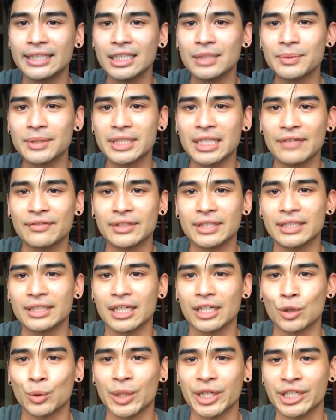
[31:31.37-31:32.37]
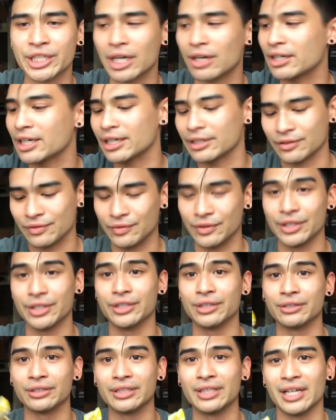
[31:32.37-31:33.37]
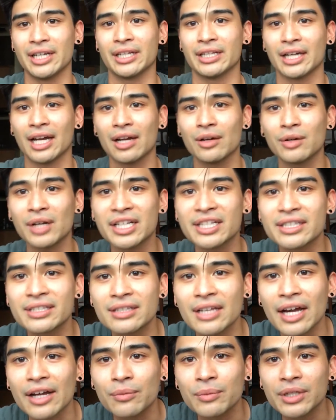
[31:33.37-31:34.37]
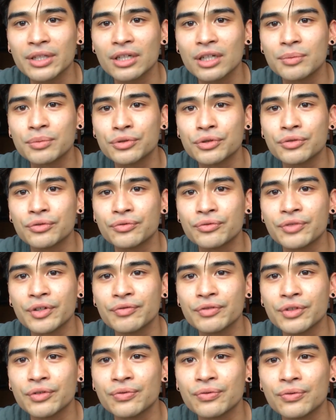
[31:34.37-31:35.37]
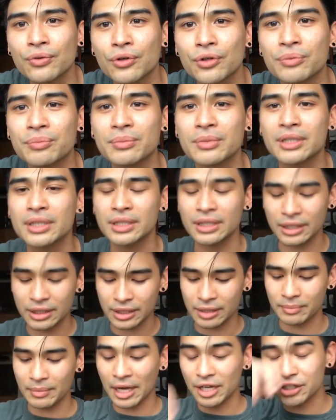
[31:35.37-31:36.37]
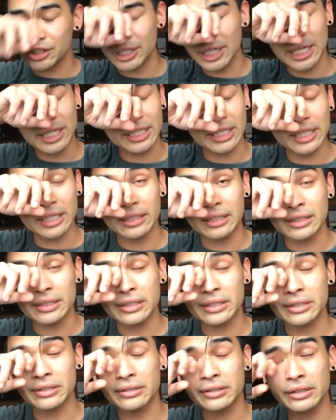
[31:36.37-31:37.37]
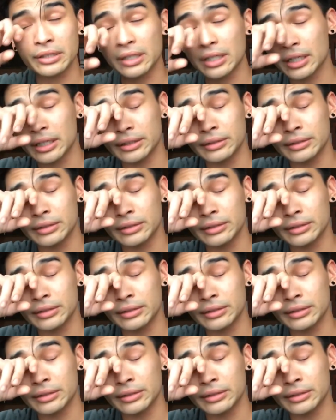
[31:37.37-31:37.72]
And this was definitely not a quick chow kind of video. Dang, I went up to 54 minutes. Imagine editing this.